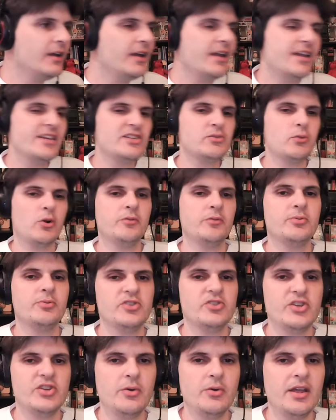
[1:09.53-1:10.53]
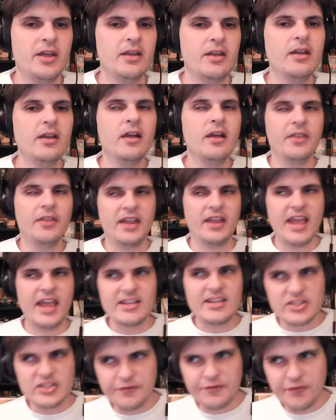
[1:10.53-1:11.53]
is worth pursuing the
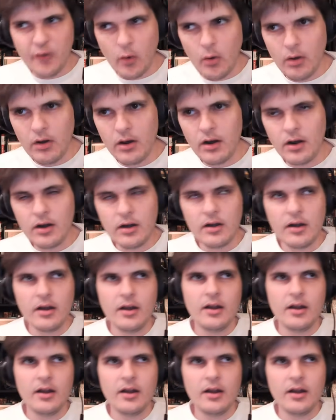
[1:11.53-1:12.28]
case for